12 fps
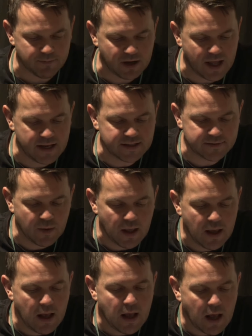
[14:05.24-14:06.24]
malaise.
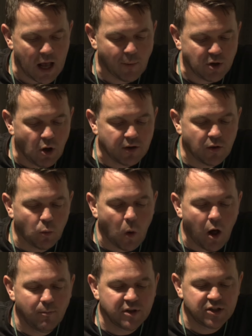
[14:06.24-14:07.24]
I would argue that
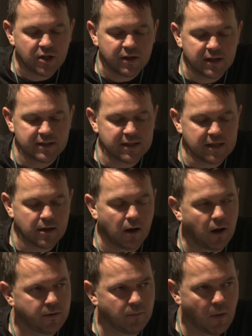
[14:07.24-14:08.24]
while modernity
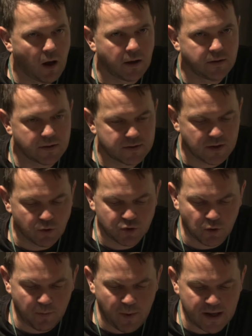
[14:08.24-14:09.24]
undermined the
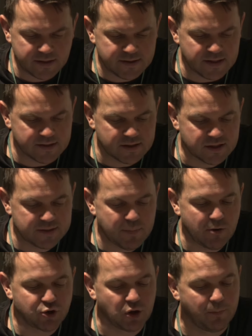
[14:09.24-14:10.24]
social basis and
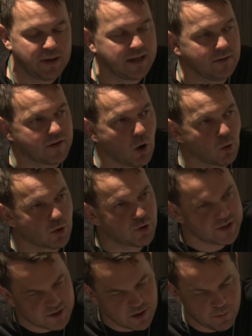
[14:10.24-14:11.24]
spiritual appeal of the old
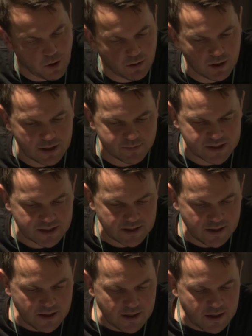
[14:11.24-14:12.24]
Christian apocalyptic,
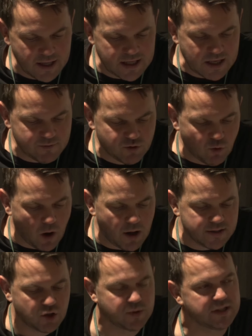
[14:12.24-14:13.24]
it gives
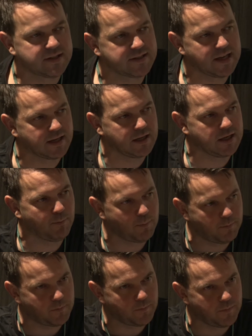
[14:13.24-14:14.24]
rise to a
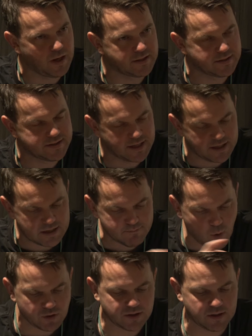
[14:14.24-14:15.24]
distinctly
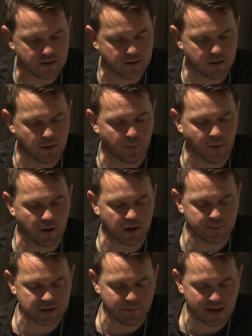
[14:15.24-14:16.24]
modern
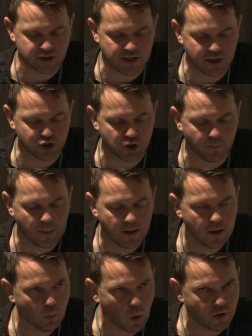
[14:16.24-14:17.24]
apocalyptic imagination,
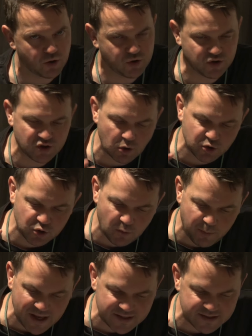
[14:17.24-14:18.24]
one whose social
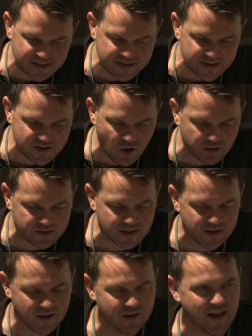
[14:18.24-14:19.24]
basis is not the
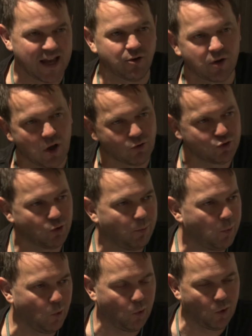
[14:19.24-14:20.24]
agricultural
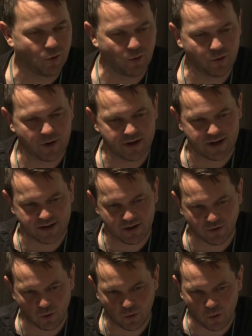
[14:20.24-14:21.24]
poor
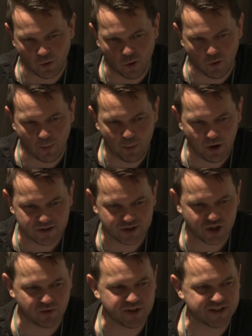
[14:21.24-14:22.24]
or a
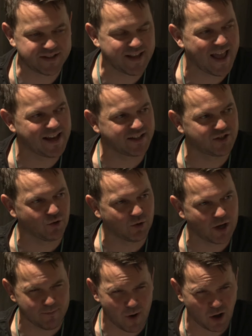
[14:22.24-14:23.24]
persecuted sect or
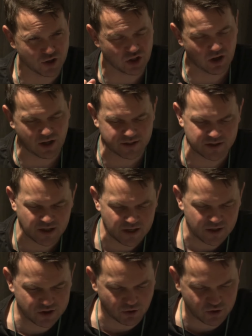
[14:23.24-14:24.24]
kind of marginalised
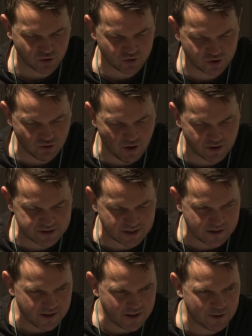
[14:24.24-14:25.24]
social strata
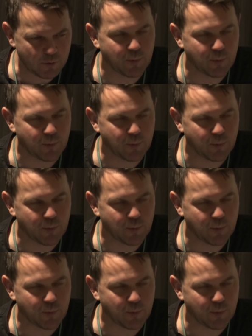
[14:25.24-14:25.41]
living